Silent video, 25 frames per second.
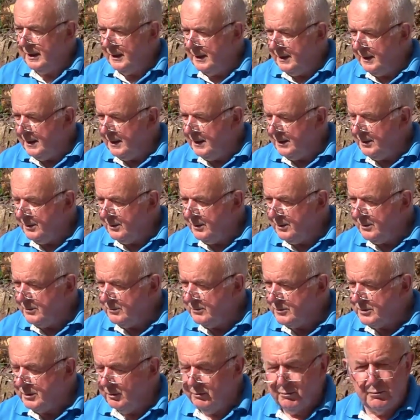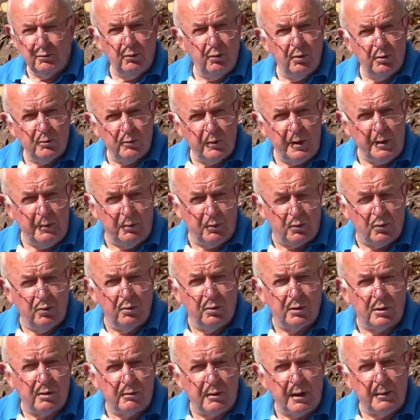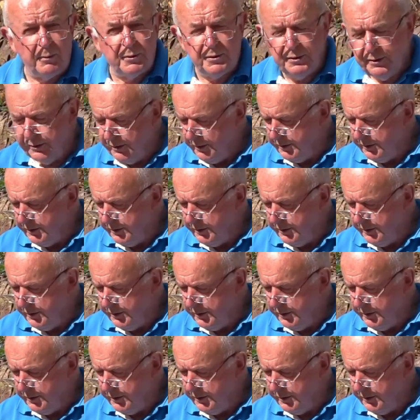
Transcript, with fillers: and so on, or what we would call corruption in